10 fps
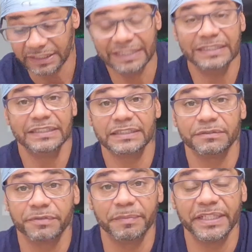need this
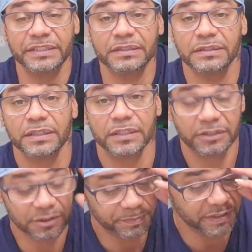information.
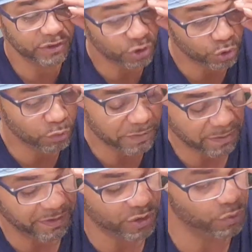Just because you may be